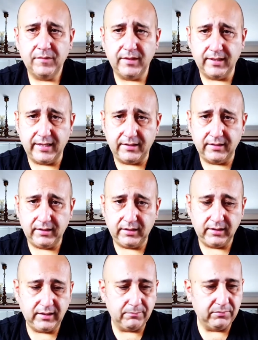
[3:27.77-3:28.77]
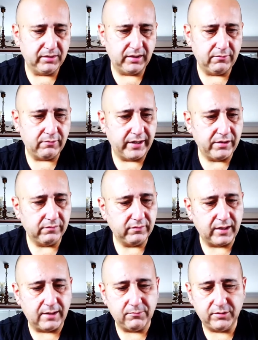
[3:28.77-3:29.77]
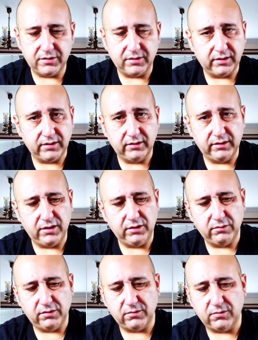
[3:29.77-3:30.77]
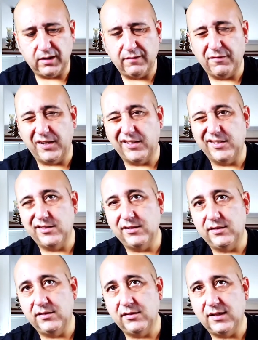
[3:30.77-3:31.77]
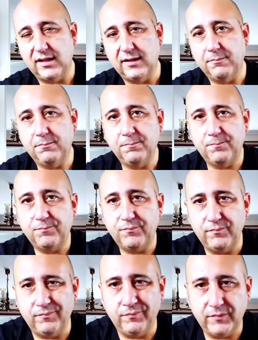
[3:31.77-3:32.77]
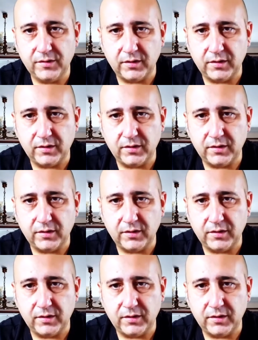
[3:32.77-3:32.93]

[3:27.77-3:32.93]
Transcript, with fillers: that the EM10 range of cameras, the continuous autofocus is uh, it's